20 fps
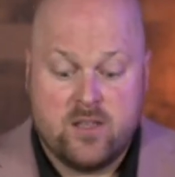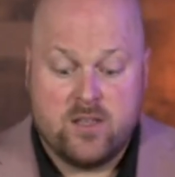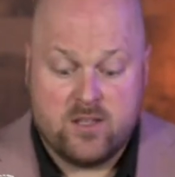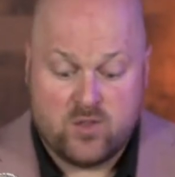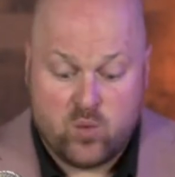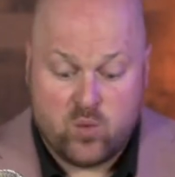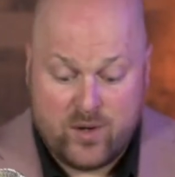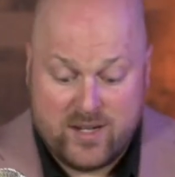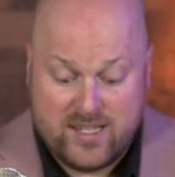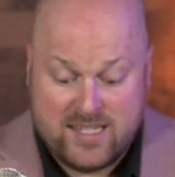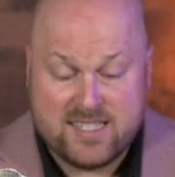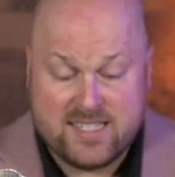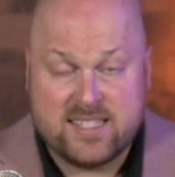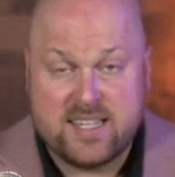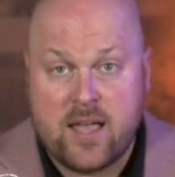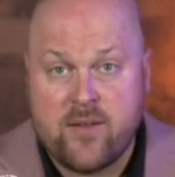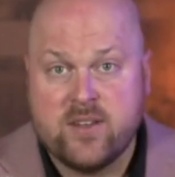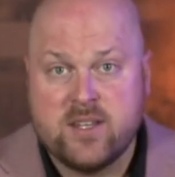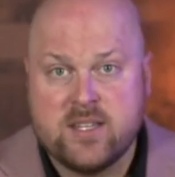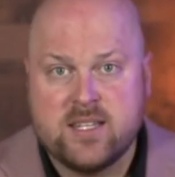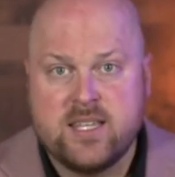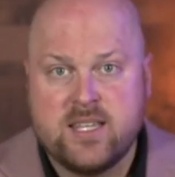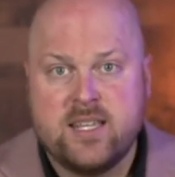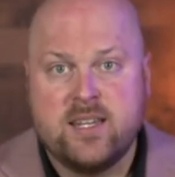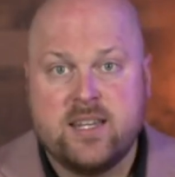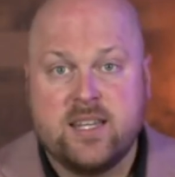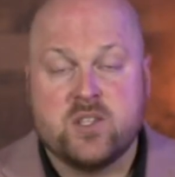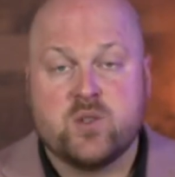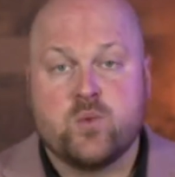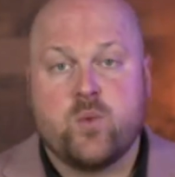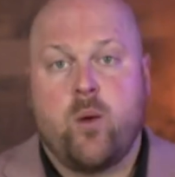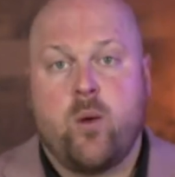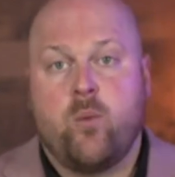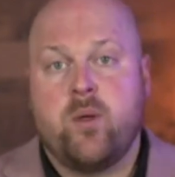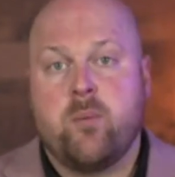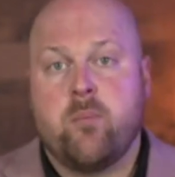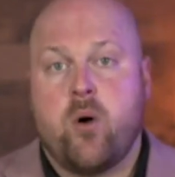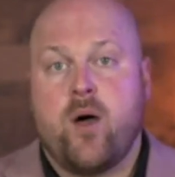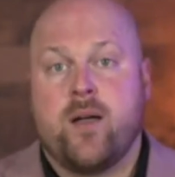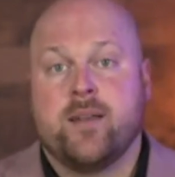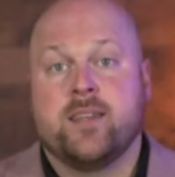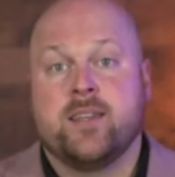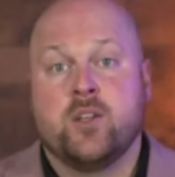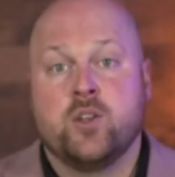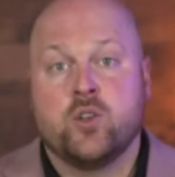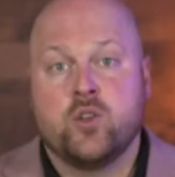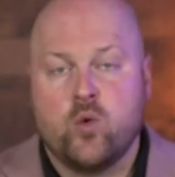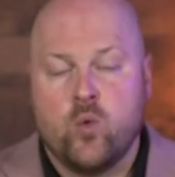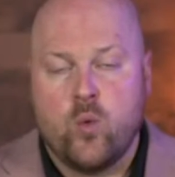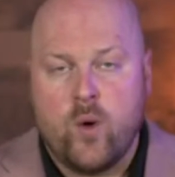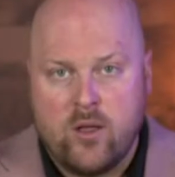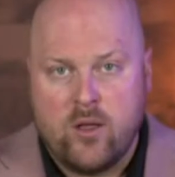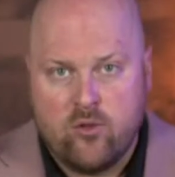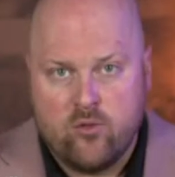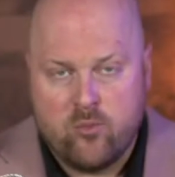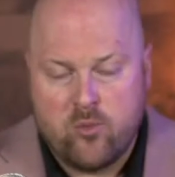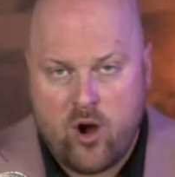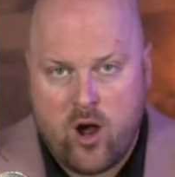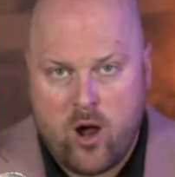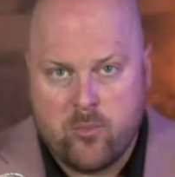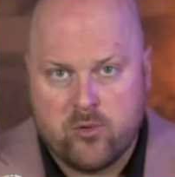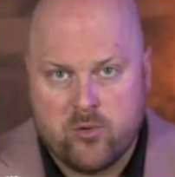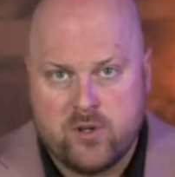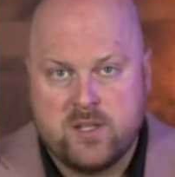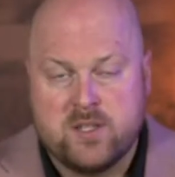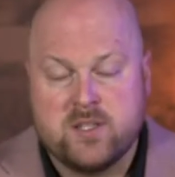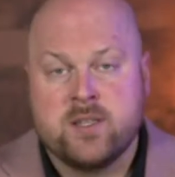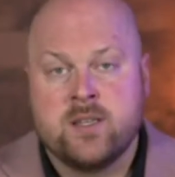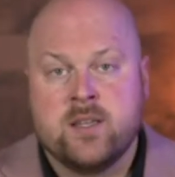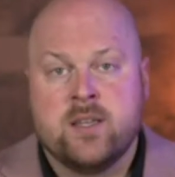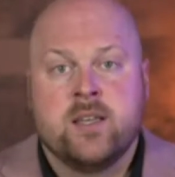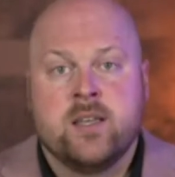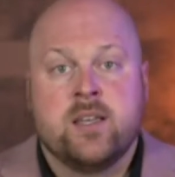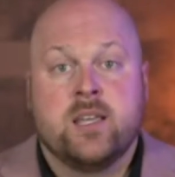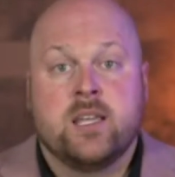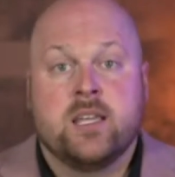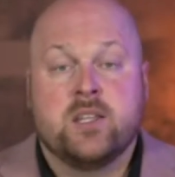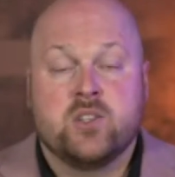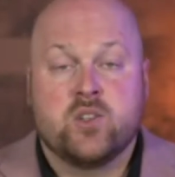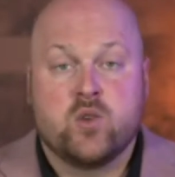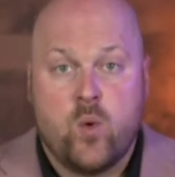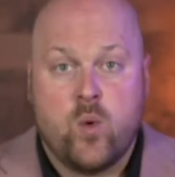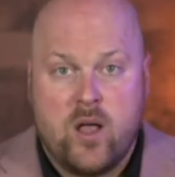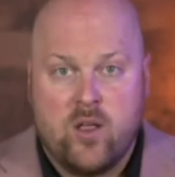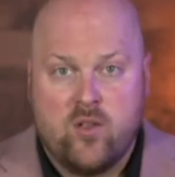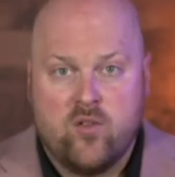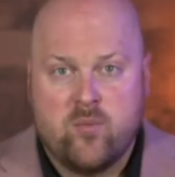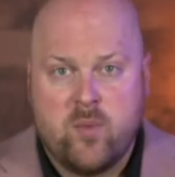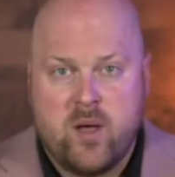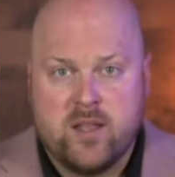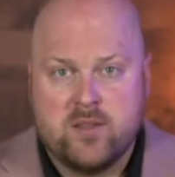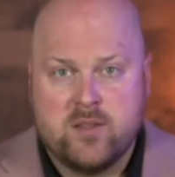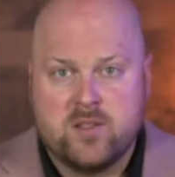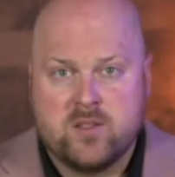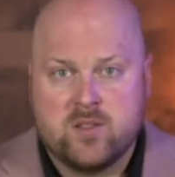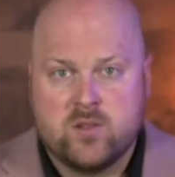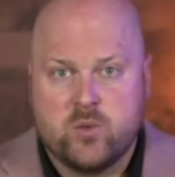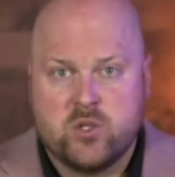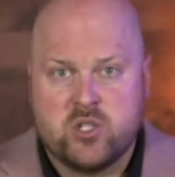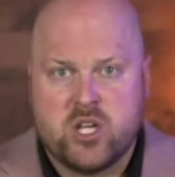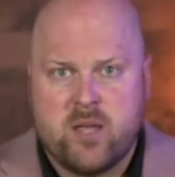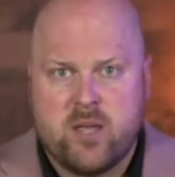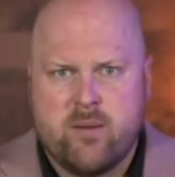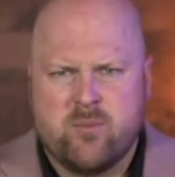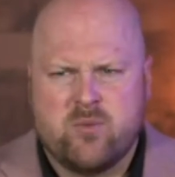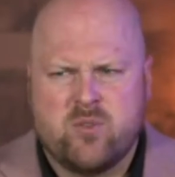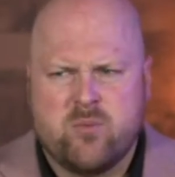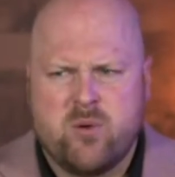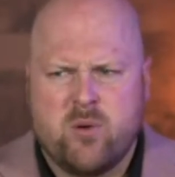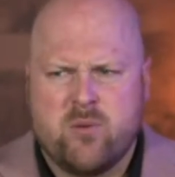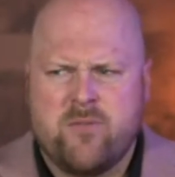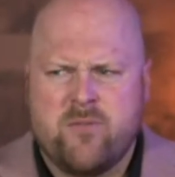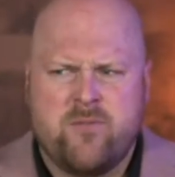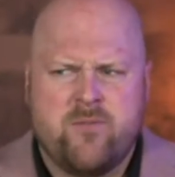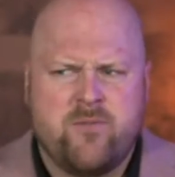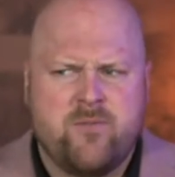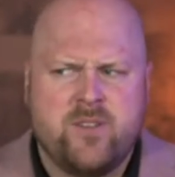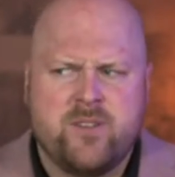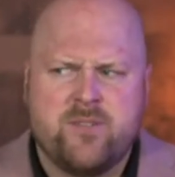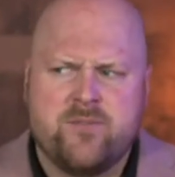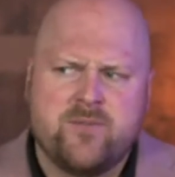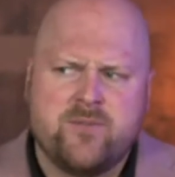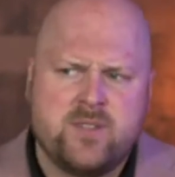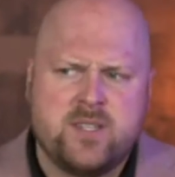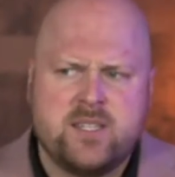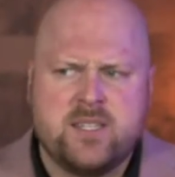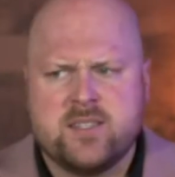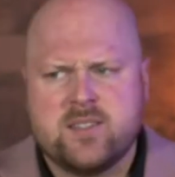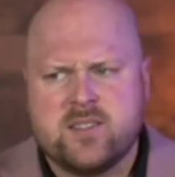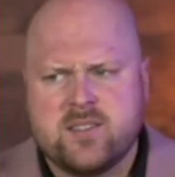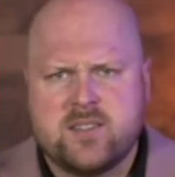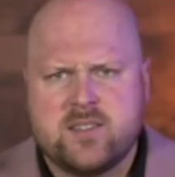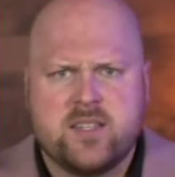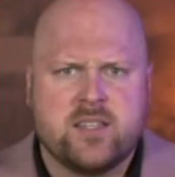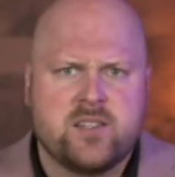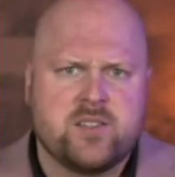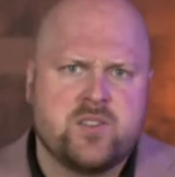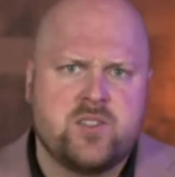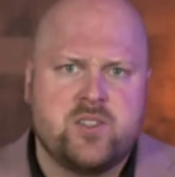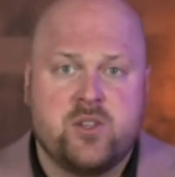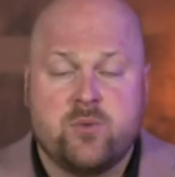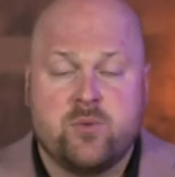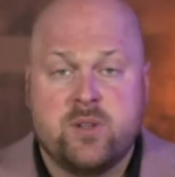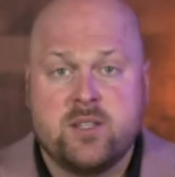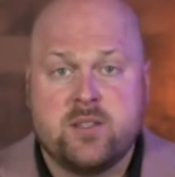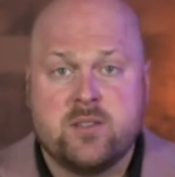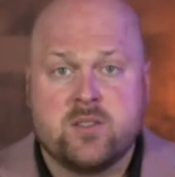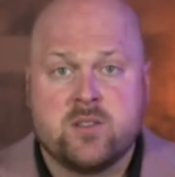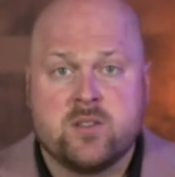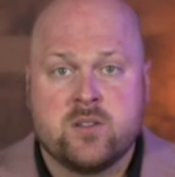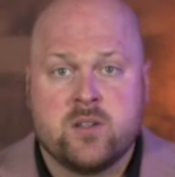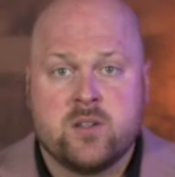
2017 is when we bought 12 properties in 12 months, which came up to about 56 units.